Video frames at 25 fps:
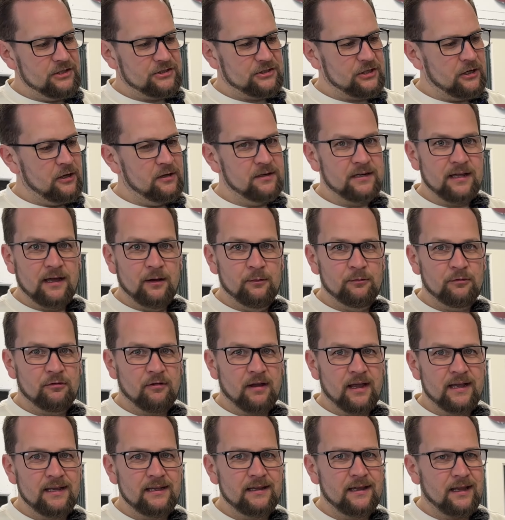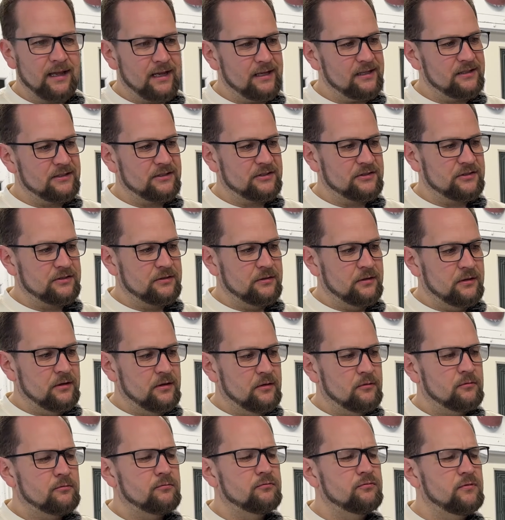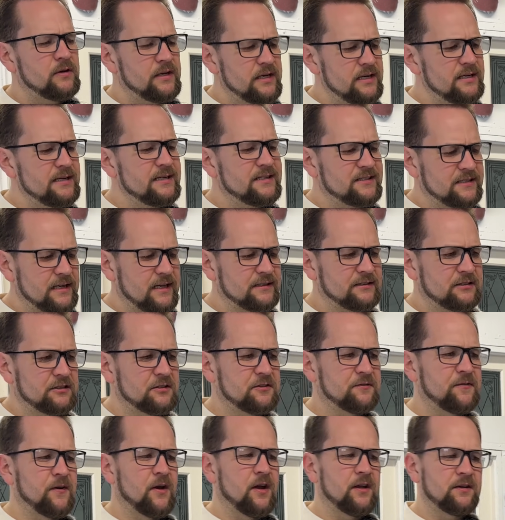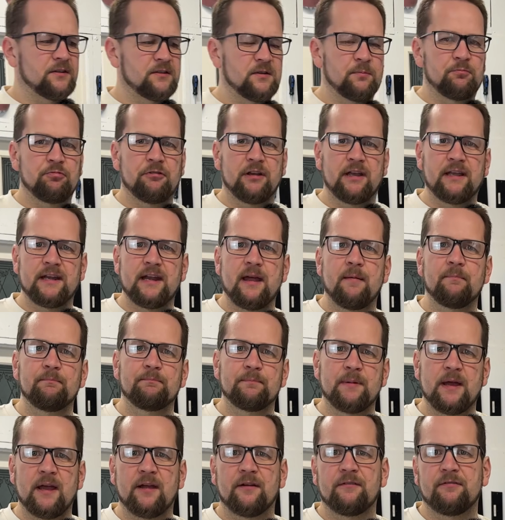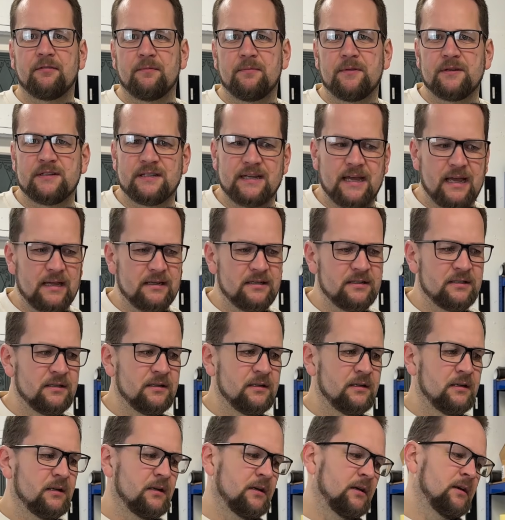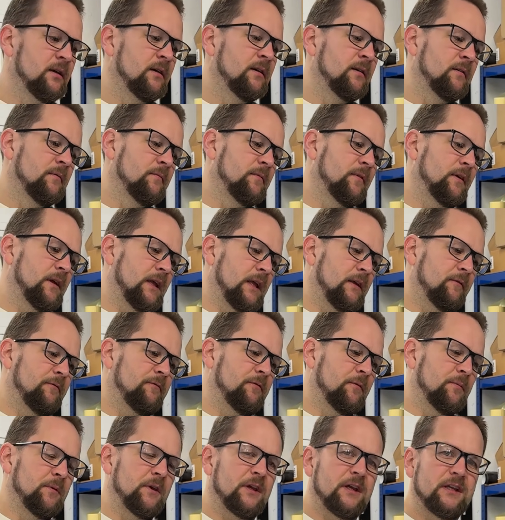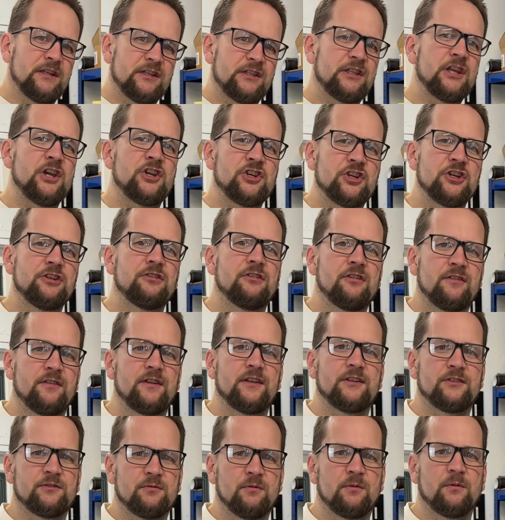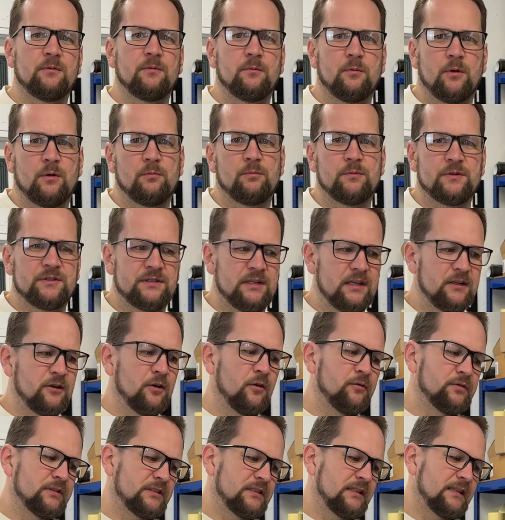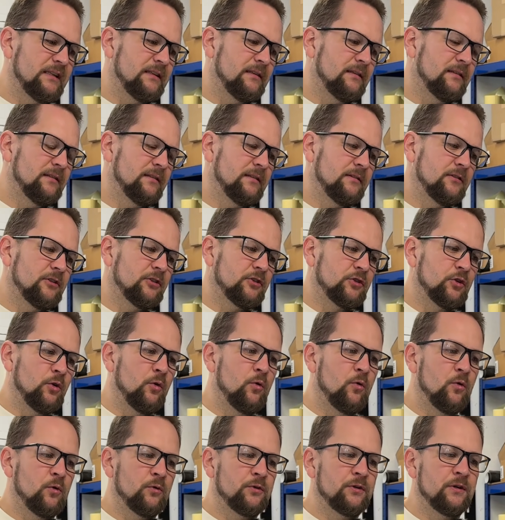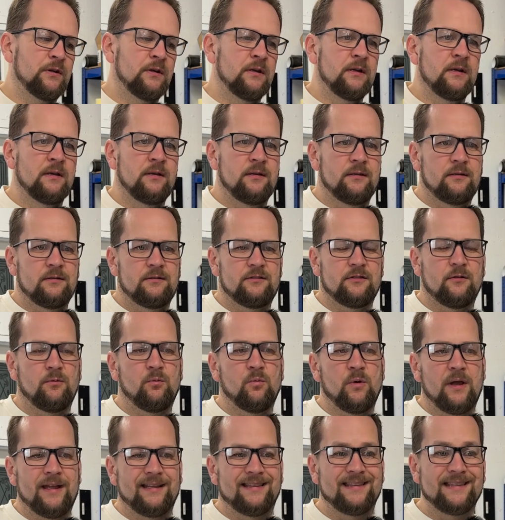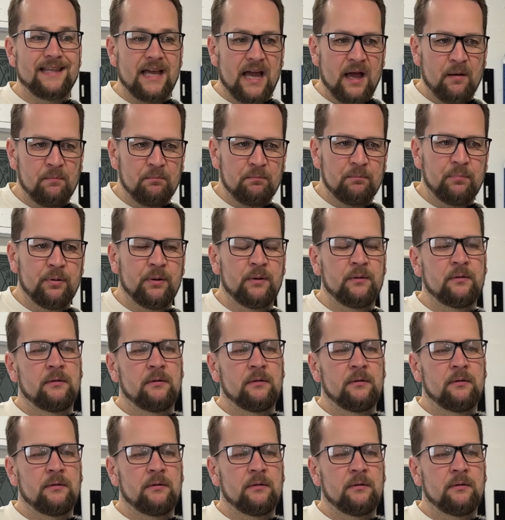turned out great. It's really satisfying to bring an amp back from the dead, from the condition that this one was in. Obviously stored somewhere damp,